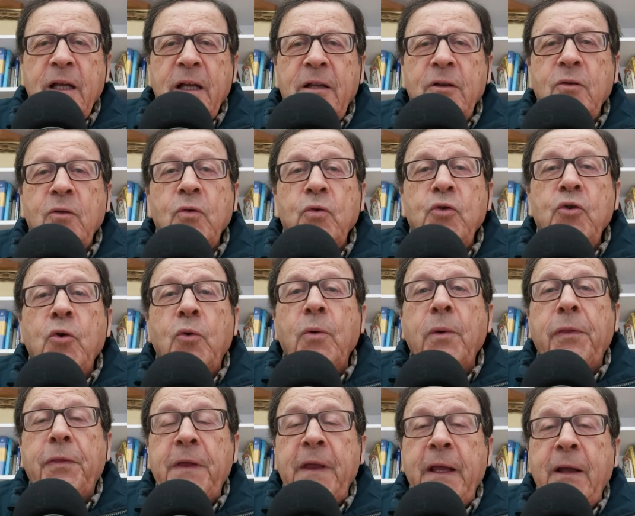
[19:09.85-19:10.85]
And you
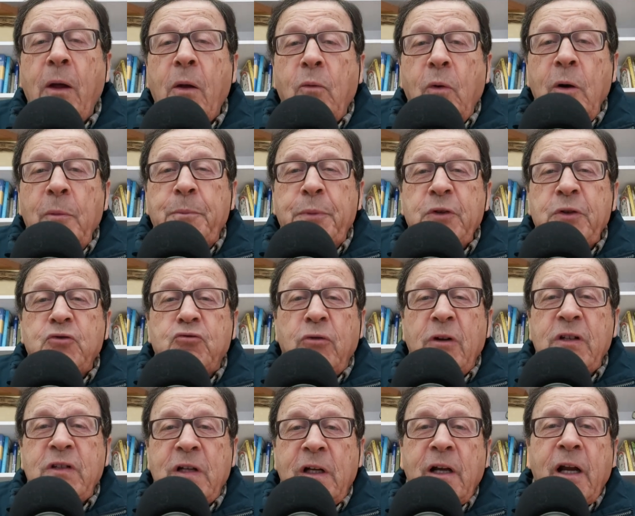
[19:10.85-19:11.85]
would think it will put
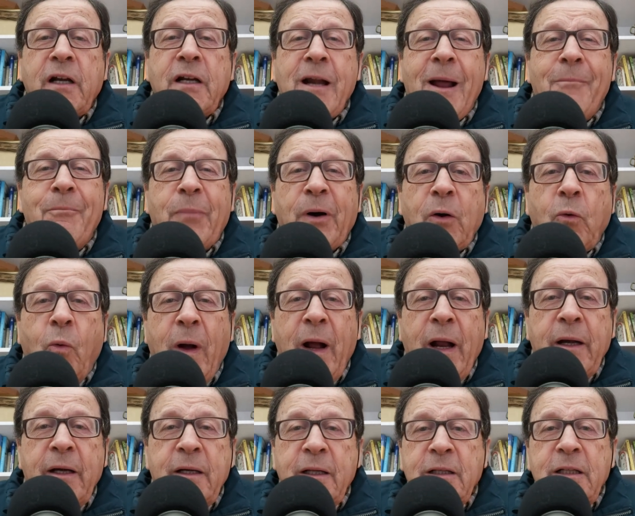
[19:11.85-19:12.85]
Switzerland number
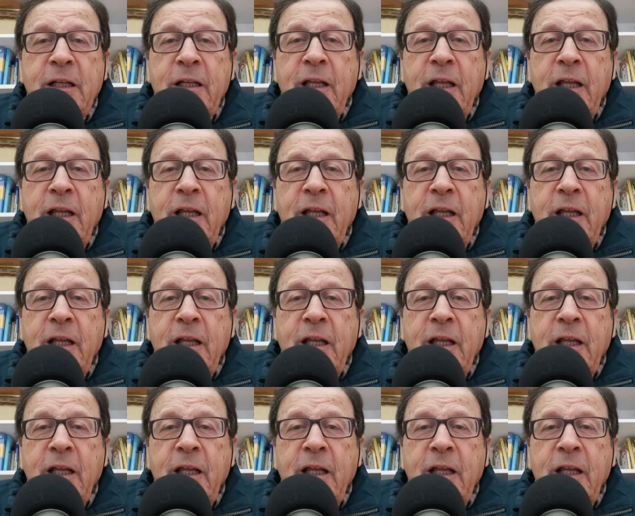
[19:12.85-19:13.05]
one,